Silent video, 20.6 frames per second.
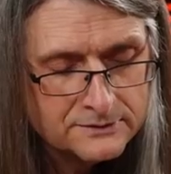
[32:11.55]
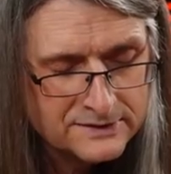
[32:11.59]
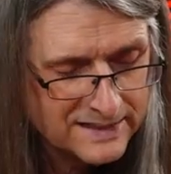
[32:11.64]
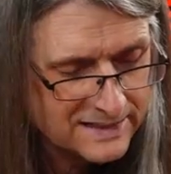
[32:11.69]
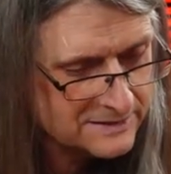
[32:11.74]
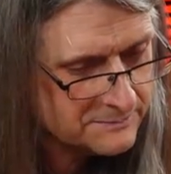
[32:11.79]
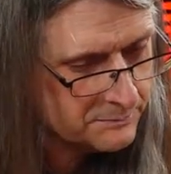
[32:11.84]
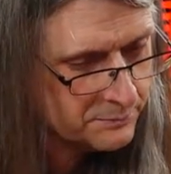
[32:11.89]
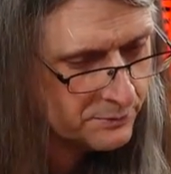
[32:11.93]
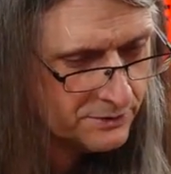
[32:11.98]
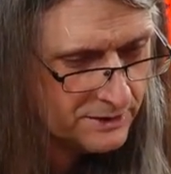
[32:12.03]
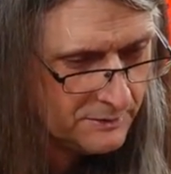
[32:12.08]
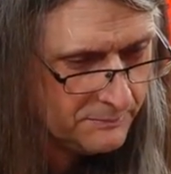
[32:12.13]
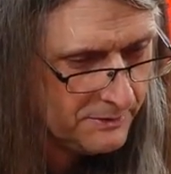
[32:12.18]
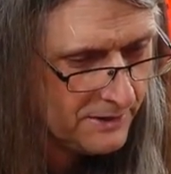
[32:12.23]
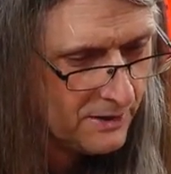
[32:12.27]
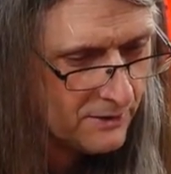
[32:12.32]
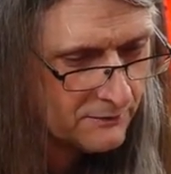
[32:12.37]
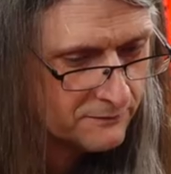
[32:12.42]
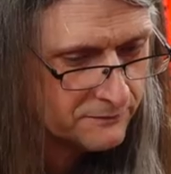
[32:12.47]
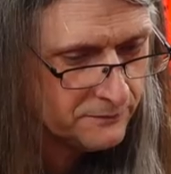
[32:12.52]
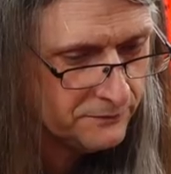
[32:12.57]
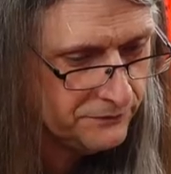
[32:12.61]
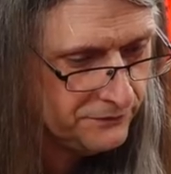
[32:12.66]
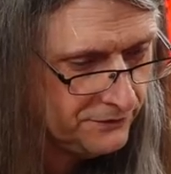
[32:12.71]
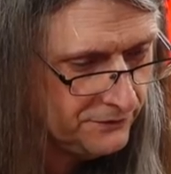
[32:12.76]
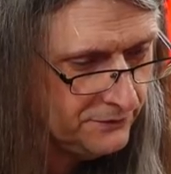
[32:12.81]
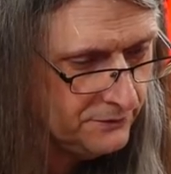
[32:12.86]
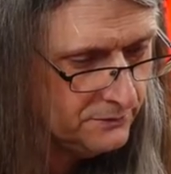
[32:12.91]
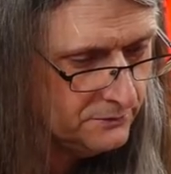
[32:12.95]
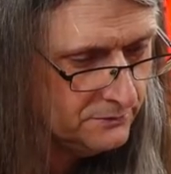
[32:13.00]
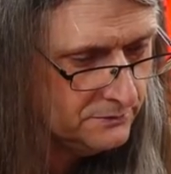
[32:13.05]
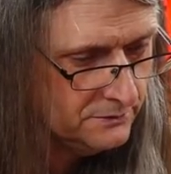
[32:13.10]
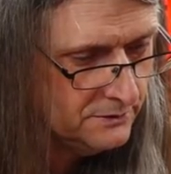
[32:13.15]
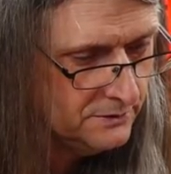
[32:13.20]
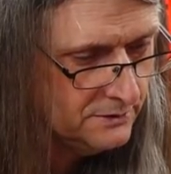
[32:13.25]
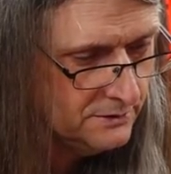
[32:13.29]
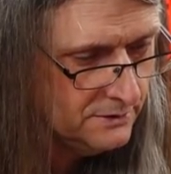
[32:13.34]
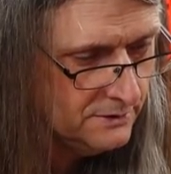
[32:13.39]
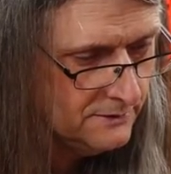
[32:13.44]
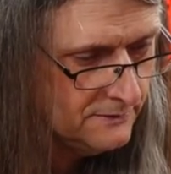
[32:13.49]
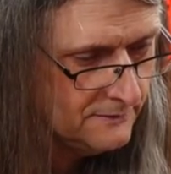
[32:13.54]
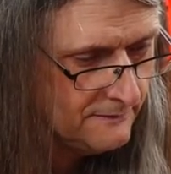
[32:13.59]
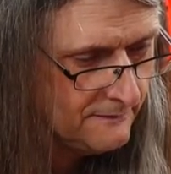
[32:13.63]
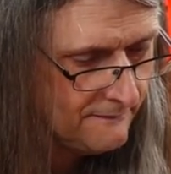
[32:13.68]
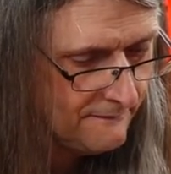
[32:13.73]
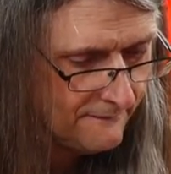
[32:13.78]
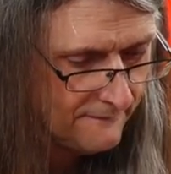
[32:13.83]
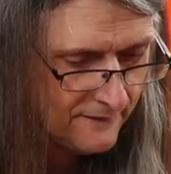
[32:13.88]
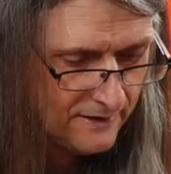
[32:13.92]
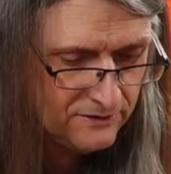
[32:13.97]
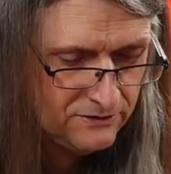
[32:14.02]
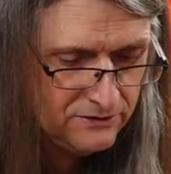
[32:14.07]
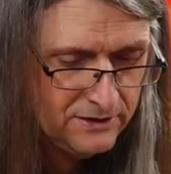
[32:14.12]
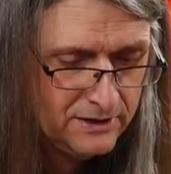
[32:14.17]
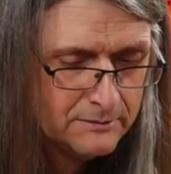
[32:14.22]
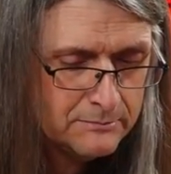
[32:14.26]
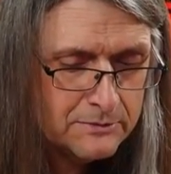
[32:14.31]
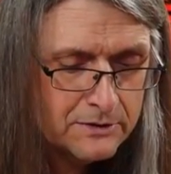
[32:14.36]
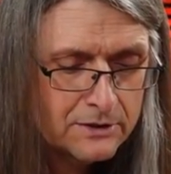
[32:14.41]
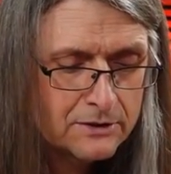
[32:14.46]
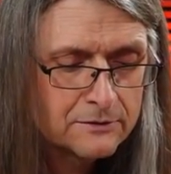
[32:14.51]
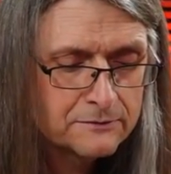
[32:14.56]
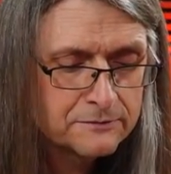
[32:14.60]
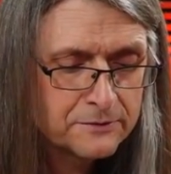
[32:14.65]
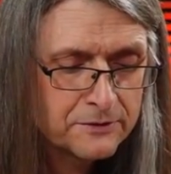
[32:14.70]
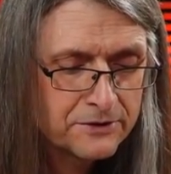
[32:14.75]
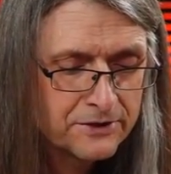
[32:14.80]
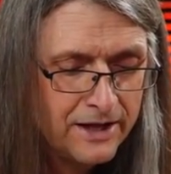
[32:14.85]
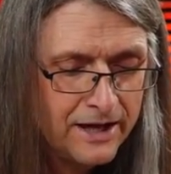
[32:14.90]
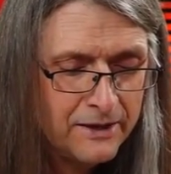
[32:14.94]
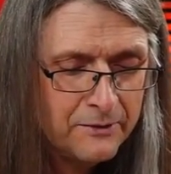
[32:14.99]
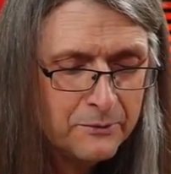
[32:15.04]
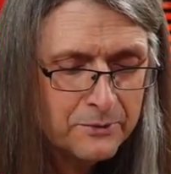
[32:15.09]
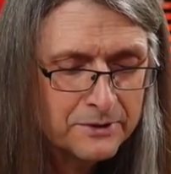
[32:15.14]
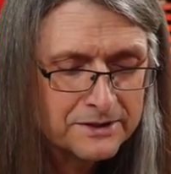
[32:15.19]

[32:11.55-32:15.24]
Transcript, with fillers: that's pretty powerful too. I think I'm going to go for that